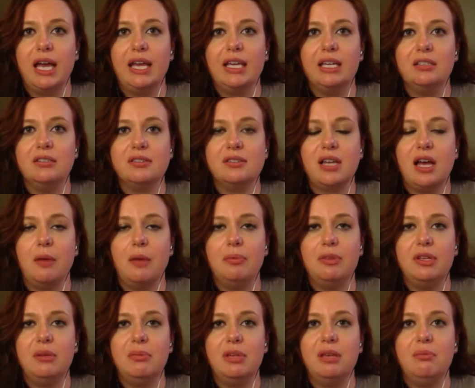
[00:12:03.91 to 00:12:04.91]
I can
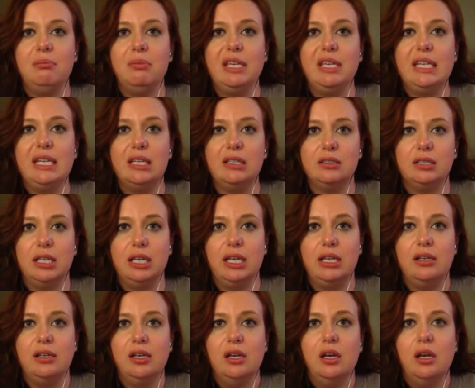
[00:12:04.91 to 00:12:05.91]
stop them
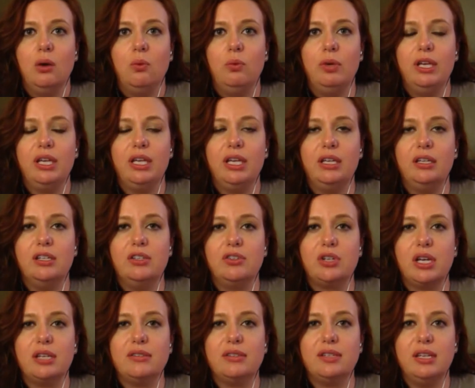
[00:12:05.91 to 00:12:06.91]
immediately we can
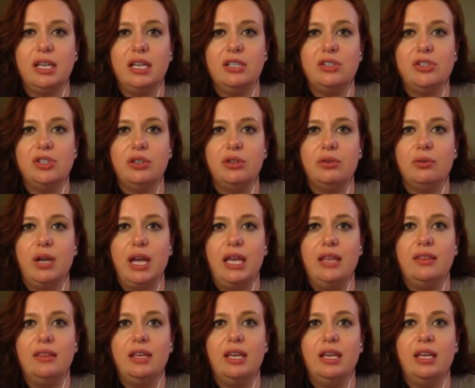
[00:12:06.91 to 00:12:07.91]
address the issue
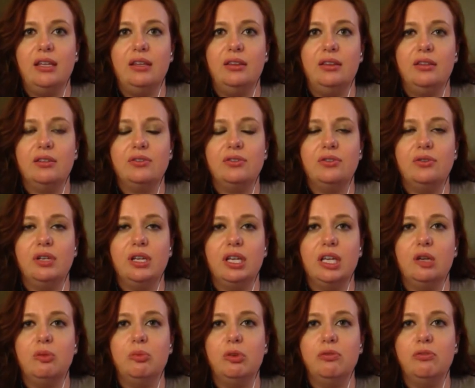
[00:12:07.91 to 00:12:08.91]
and then the
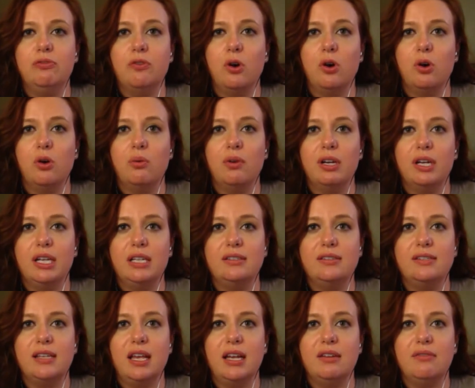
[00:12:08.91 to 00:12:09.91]
student can move forward
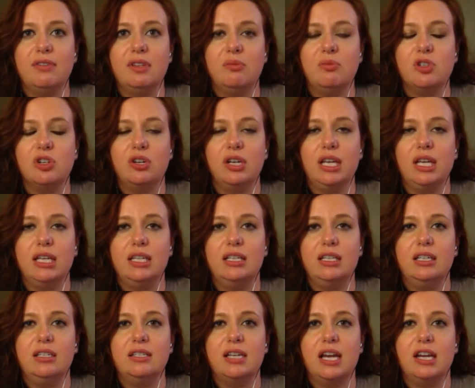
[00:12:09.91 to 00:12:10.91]
instead of them turning in
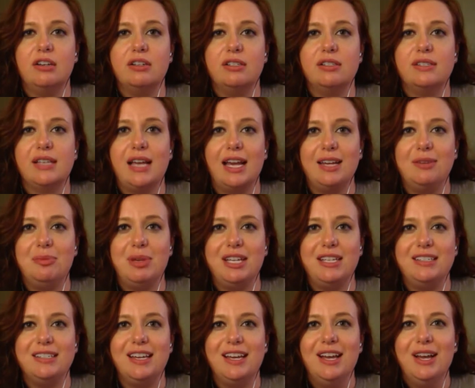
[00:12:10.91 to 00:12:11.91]
an entire
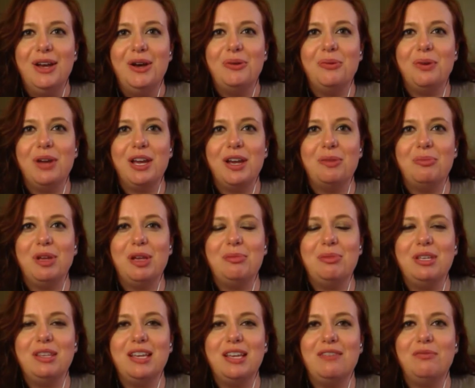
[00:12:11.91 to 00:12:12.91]
assignment where
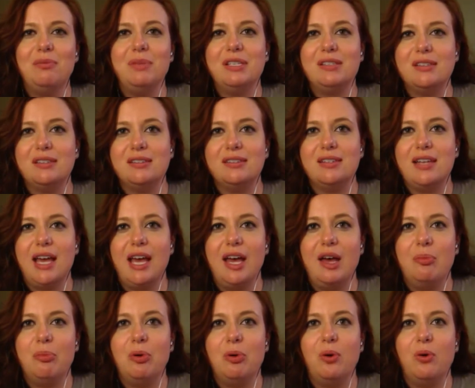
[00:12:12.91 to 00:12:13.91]
maybe they've missed a
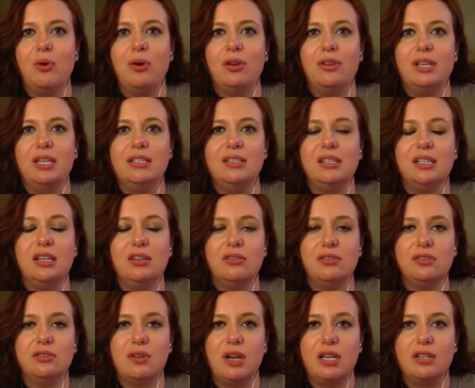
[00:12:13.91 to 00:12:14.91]
step or they didn't hear
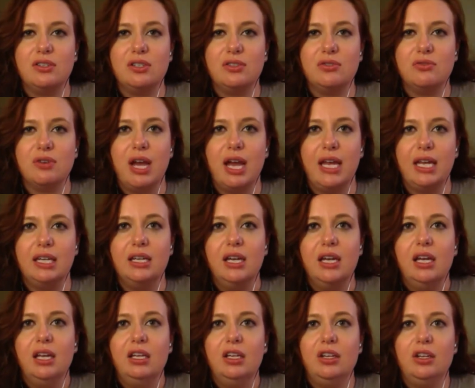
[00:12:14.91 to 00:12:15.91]
the directions right
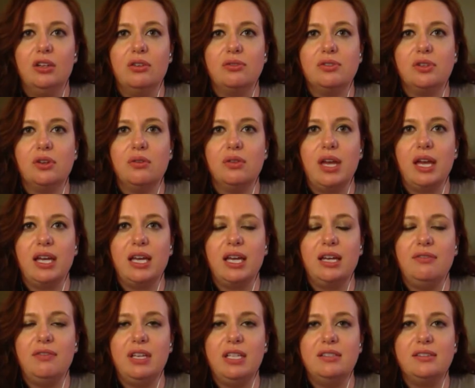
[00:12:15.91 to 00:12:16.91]
you know so that
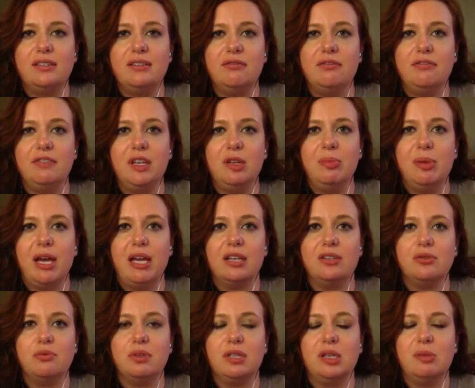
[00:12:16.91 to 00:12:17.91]
kind of instant
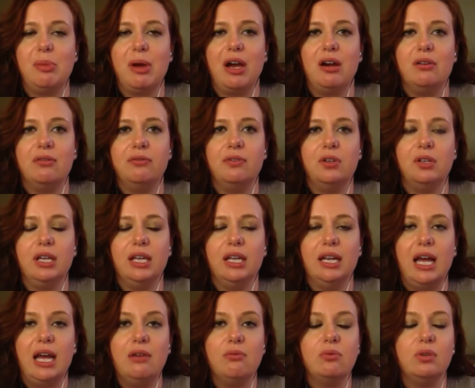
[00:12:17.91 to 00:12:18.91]
feedback is really powerful
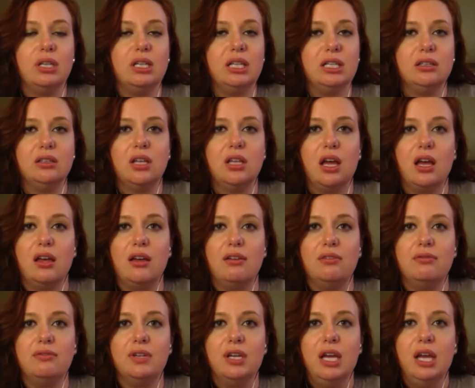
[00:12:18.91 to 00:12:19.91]
and i really
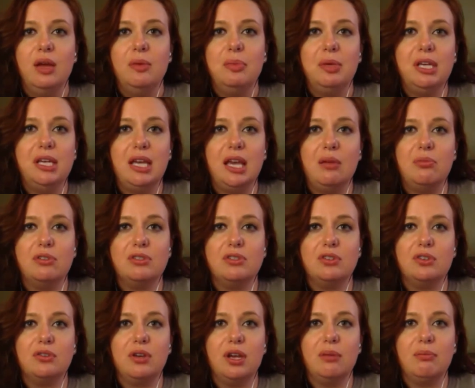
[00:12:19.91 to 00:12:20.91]
love being able
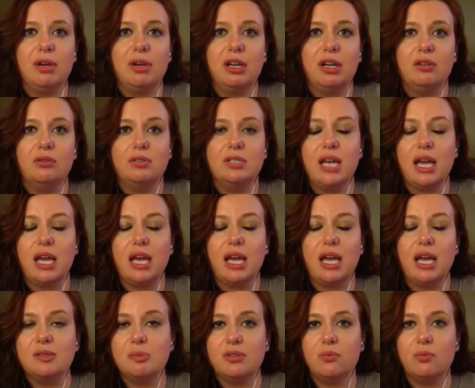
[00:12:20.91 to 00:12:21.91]
to create my own
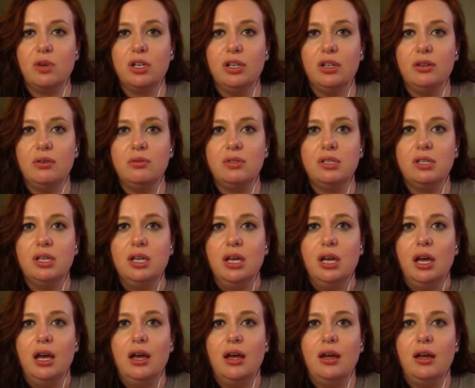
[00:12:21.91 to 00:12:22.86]
textbooks in onenote